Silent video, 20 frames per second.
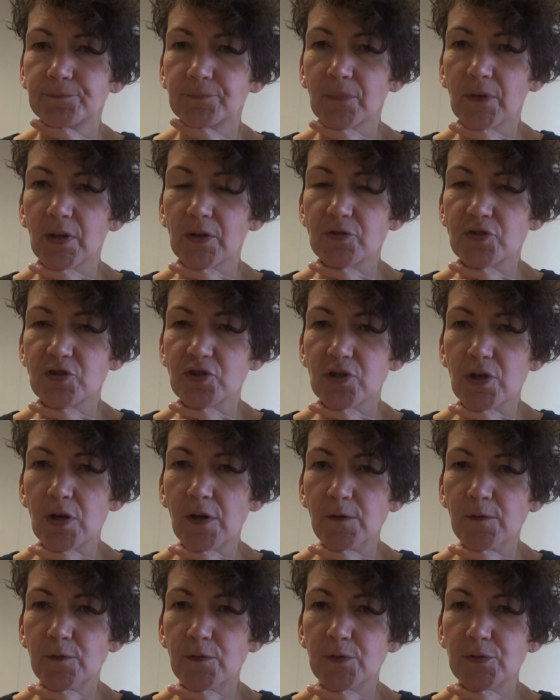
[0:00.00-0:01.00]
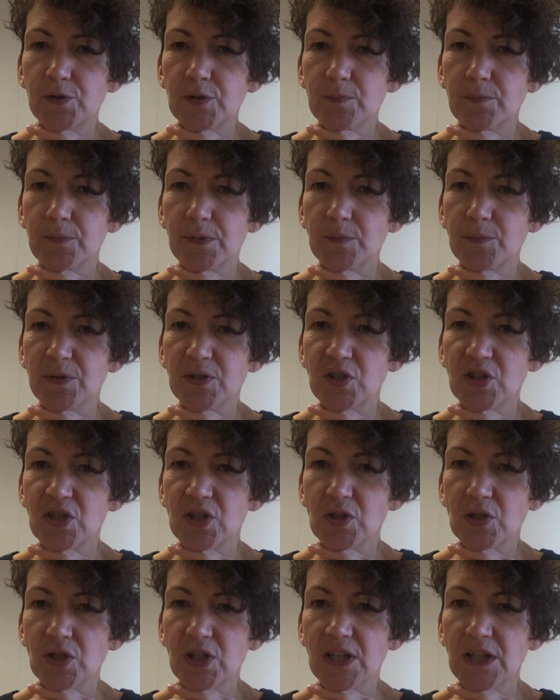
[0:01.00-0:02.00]
It's soft, maybe
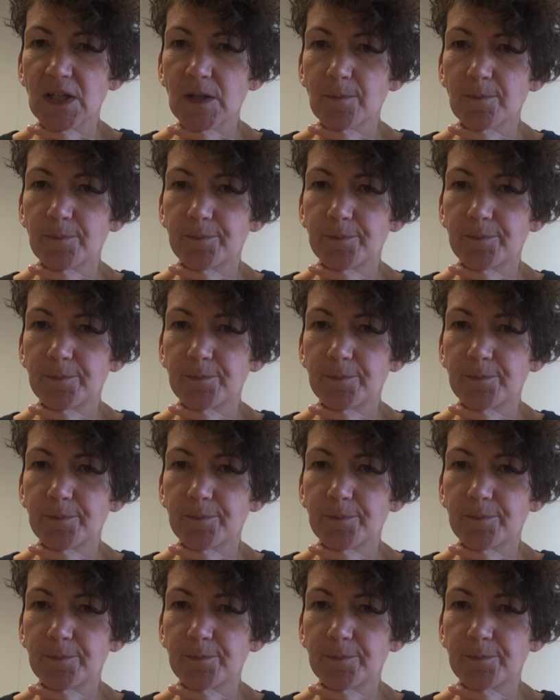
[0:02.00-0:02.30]
silky.